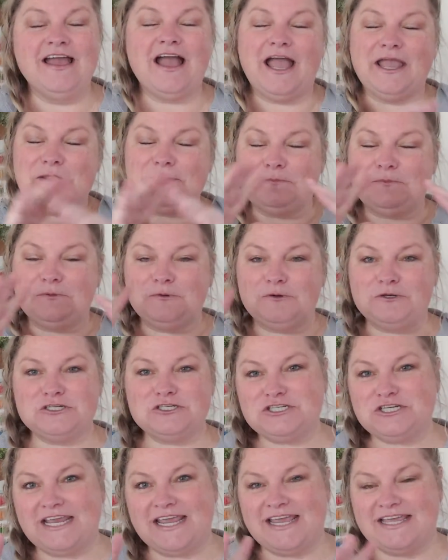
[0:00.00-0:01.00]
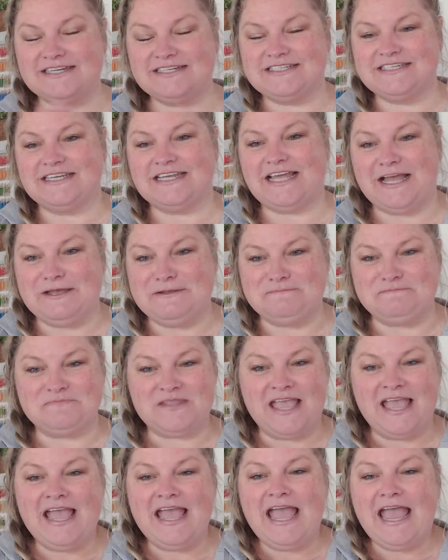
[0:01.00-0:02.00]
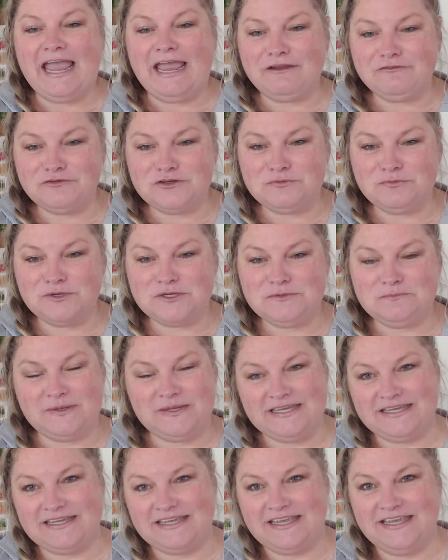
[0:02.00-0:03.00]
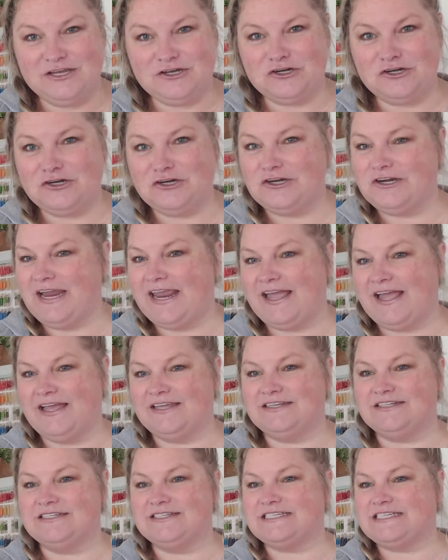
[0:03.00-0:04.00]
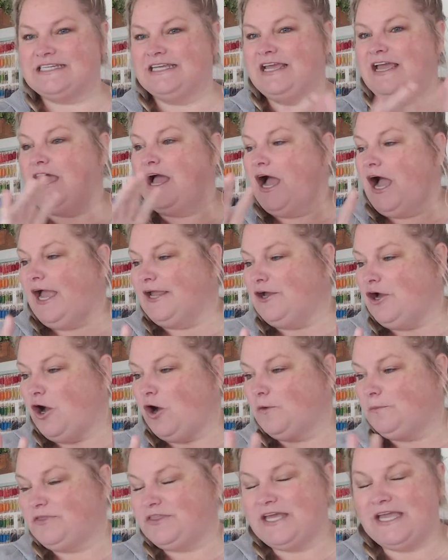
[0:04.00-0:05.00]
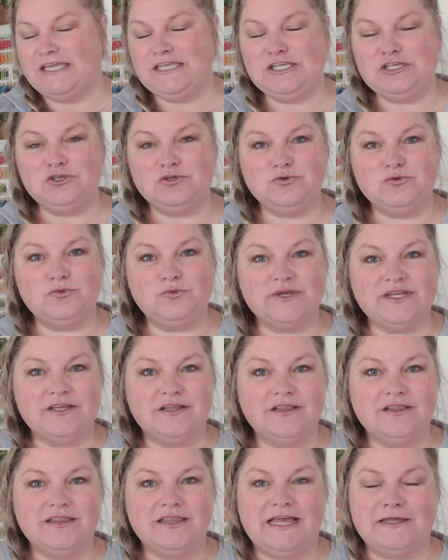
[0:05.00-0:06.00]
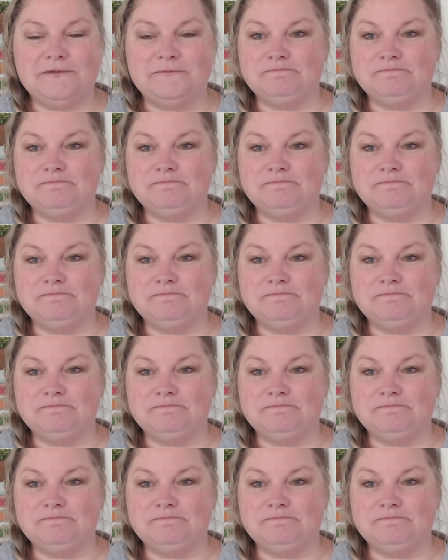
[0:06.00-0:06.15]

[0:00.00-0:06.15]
I appreciate everyone being here, and I hope that you will